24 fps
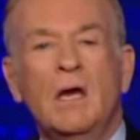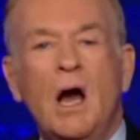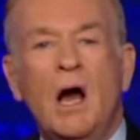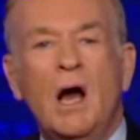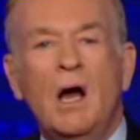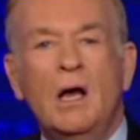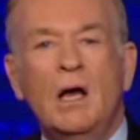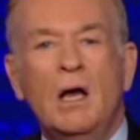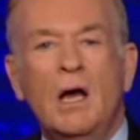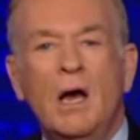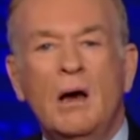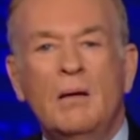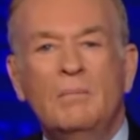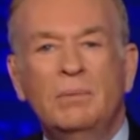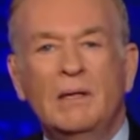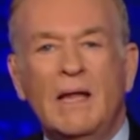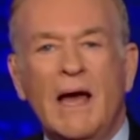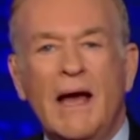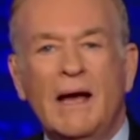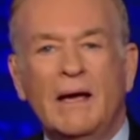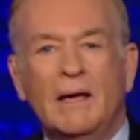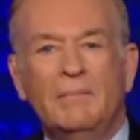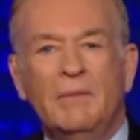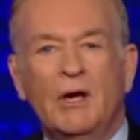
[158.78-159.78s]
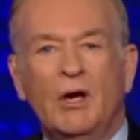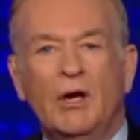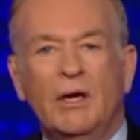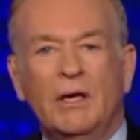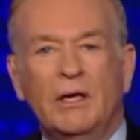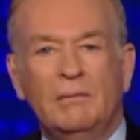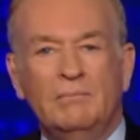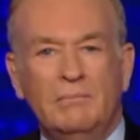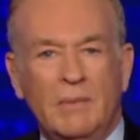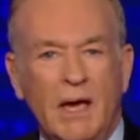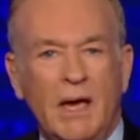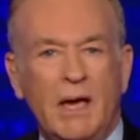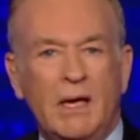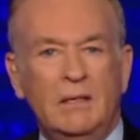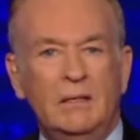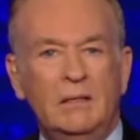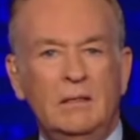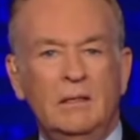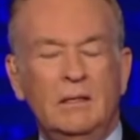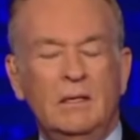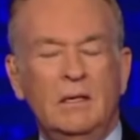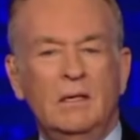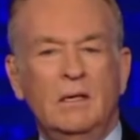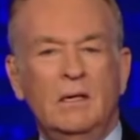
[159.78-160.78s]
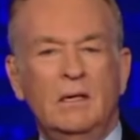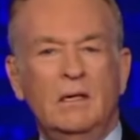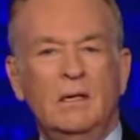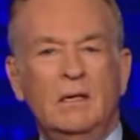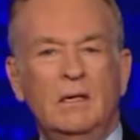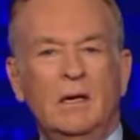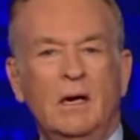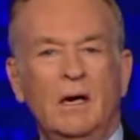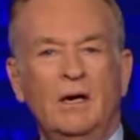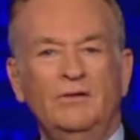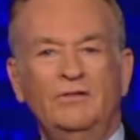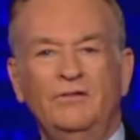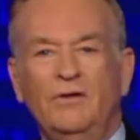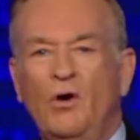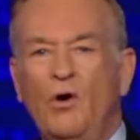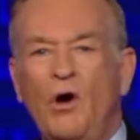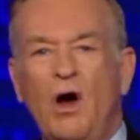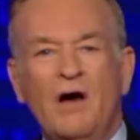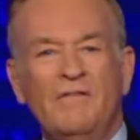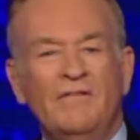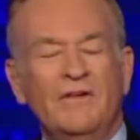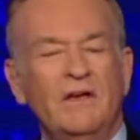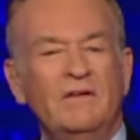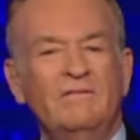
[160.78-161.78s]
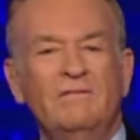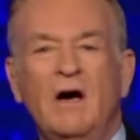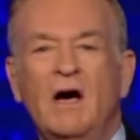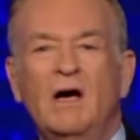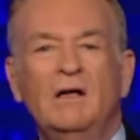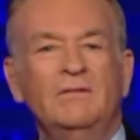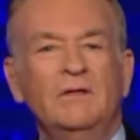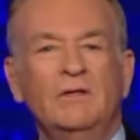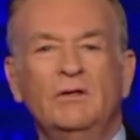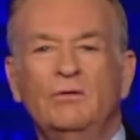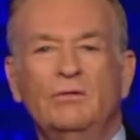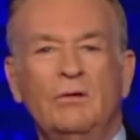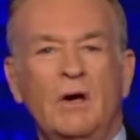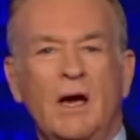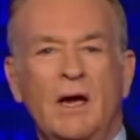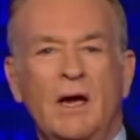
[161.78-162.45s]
Young black American men are so often involved in